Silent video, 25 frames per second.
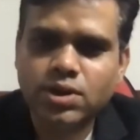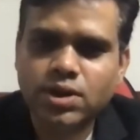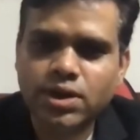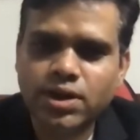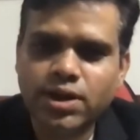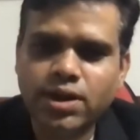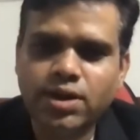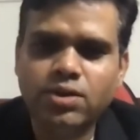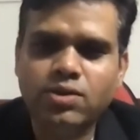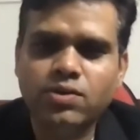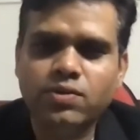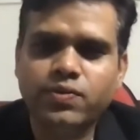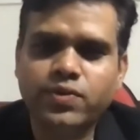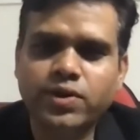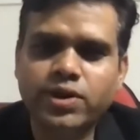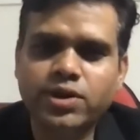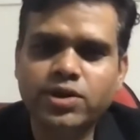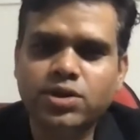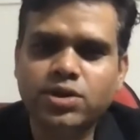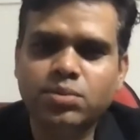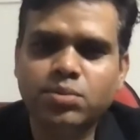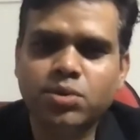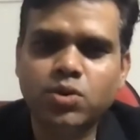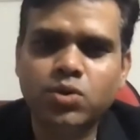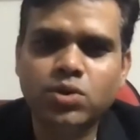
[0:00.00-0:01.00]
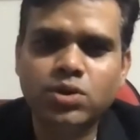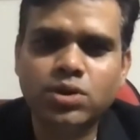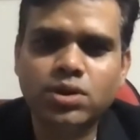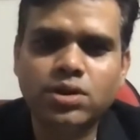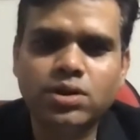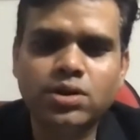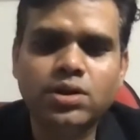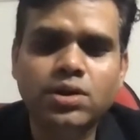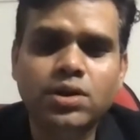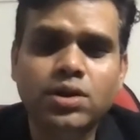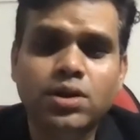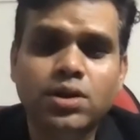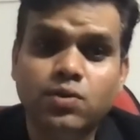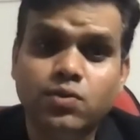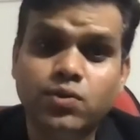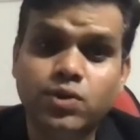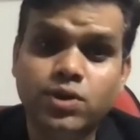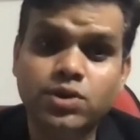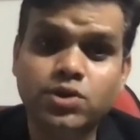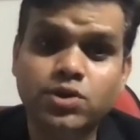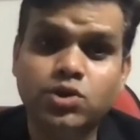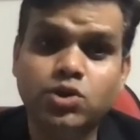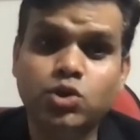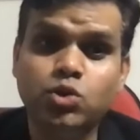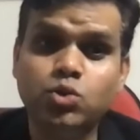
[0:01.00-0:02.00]
Tell your friends about the
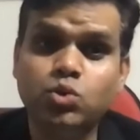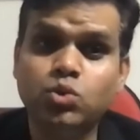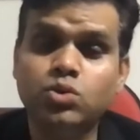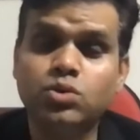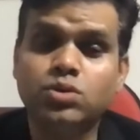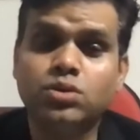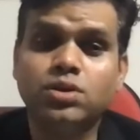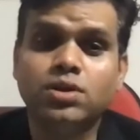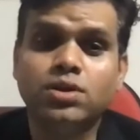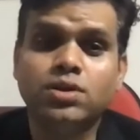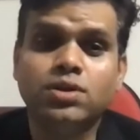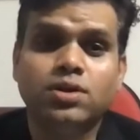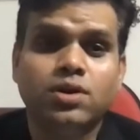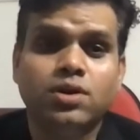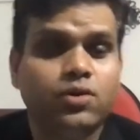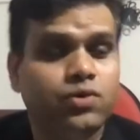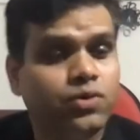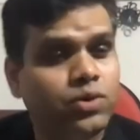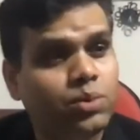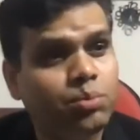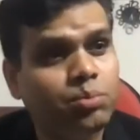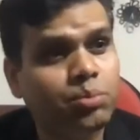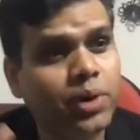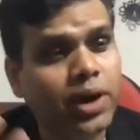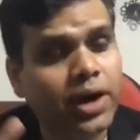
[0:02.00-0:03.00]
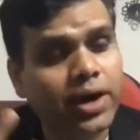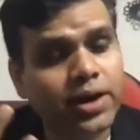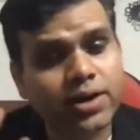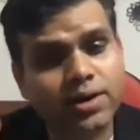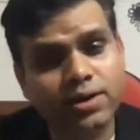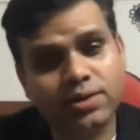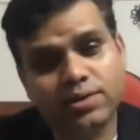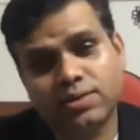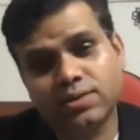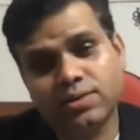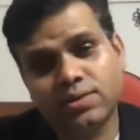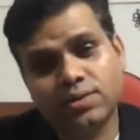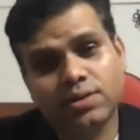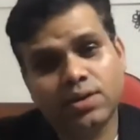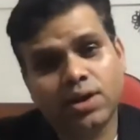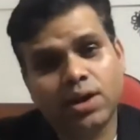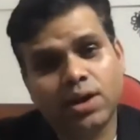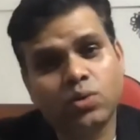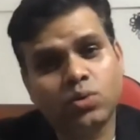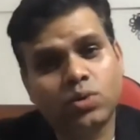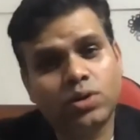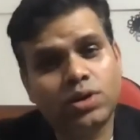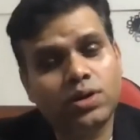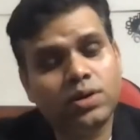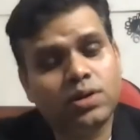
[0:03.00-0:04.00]
virtues of your parents.
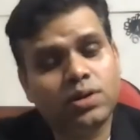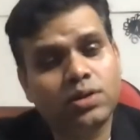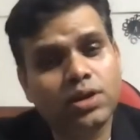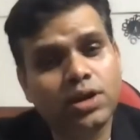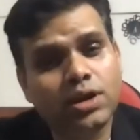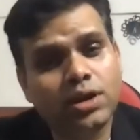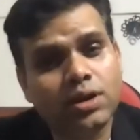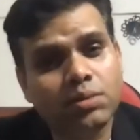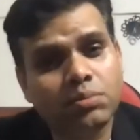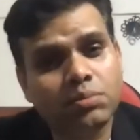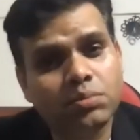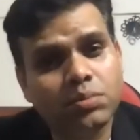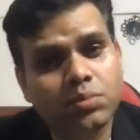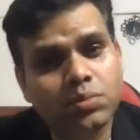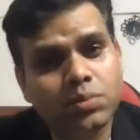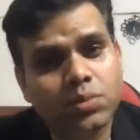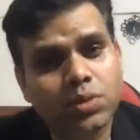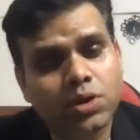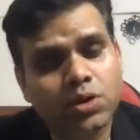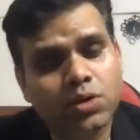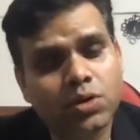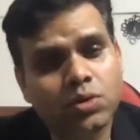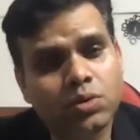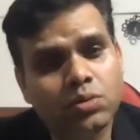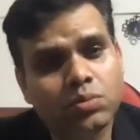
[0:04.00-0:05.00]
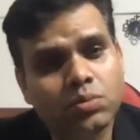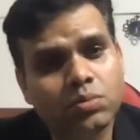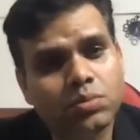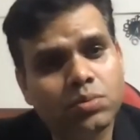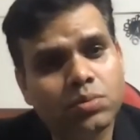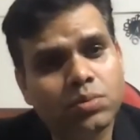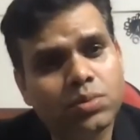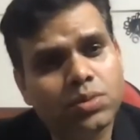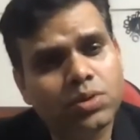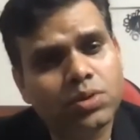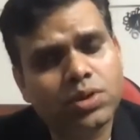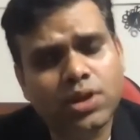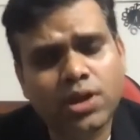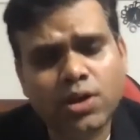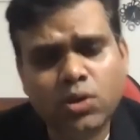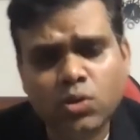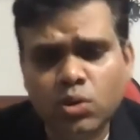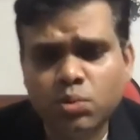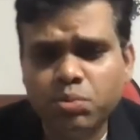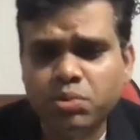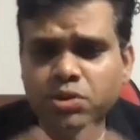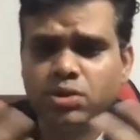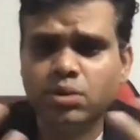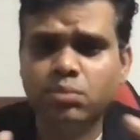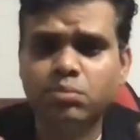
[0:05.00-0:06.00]
How did they, you know, there
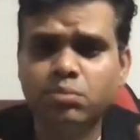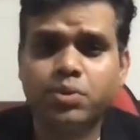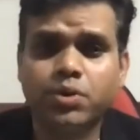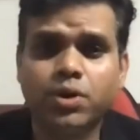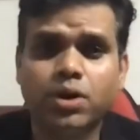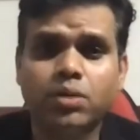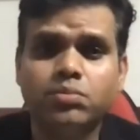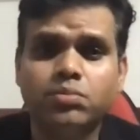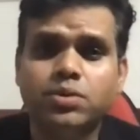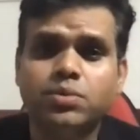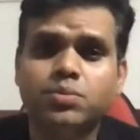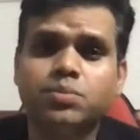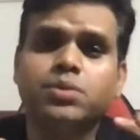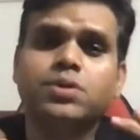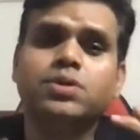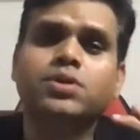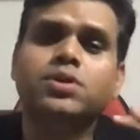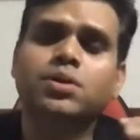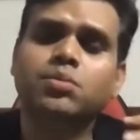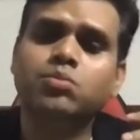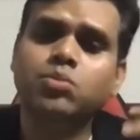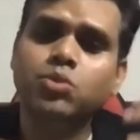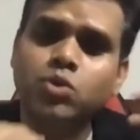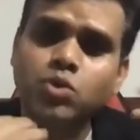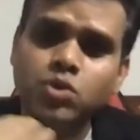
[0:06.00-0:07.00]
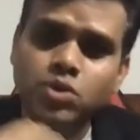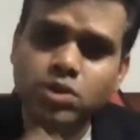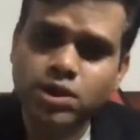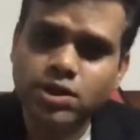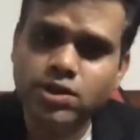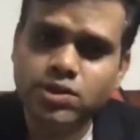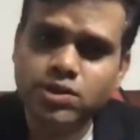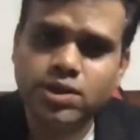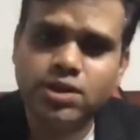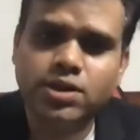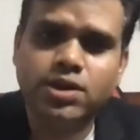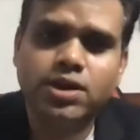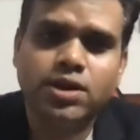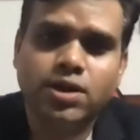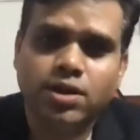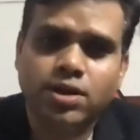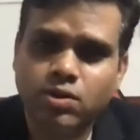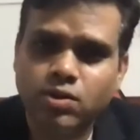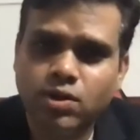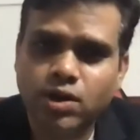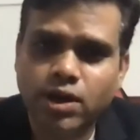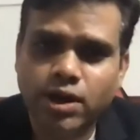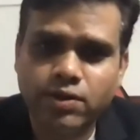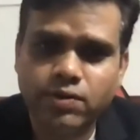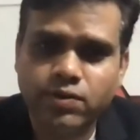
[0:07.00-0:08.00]
could be some problems, but some good things they did in
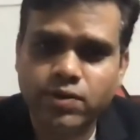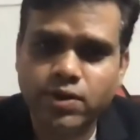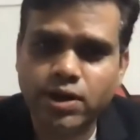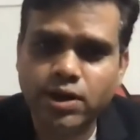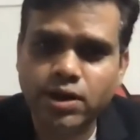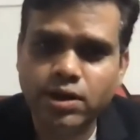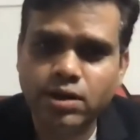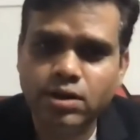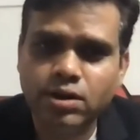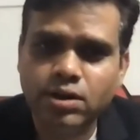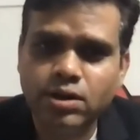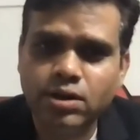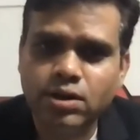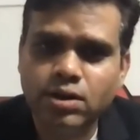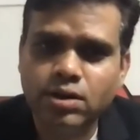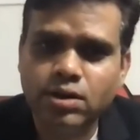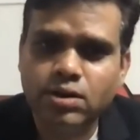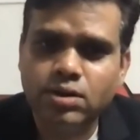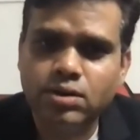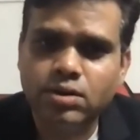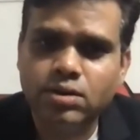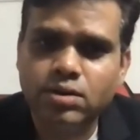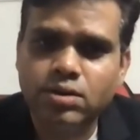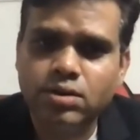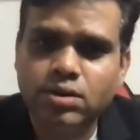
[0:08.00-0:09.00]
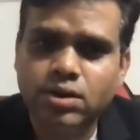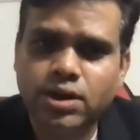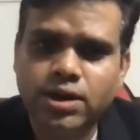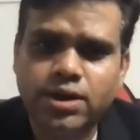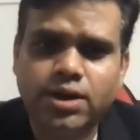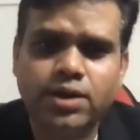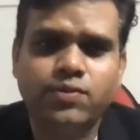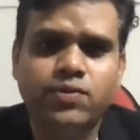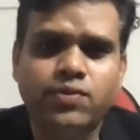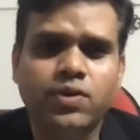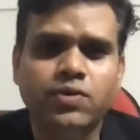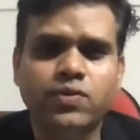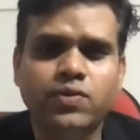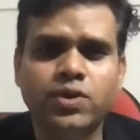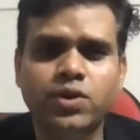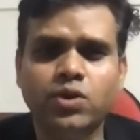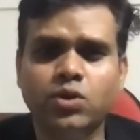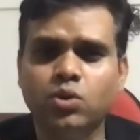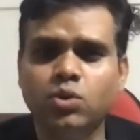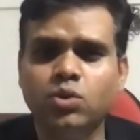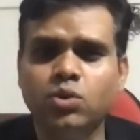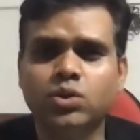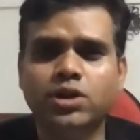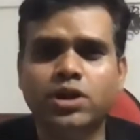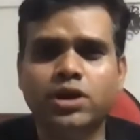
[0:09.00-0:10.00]
your life, right? Let everyone
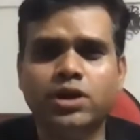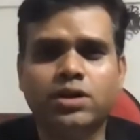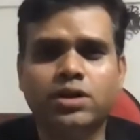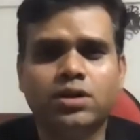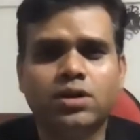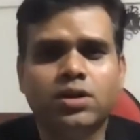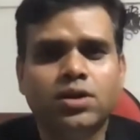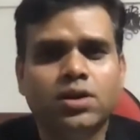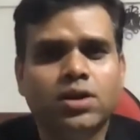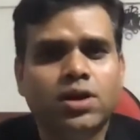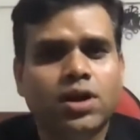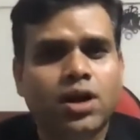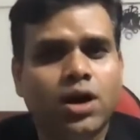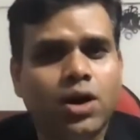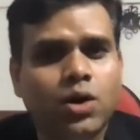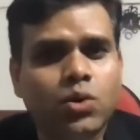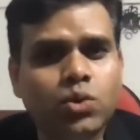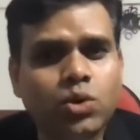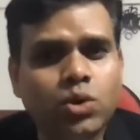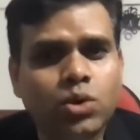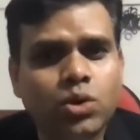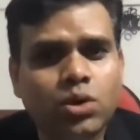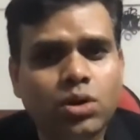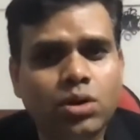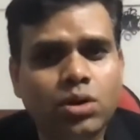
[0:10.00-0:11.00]
know that how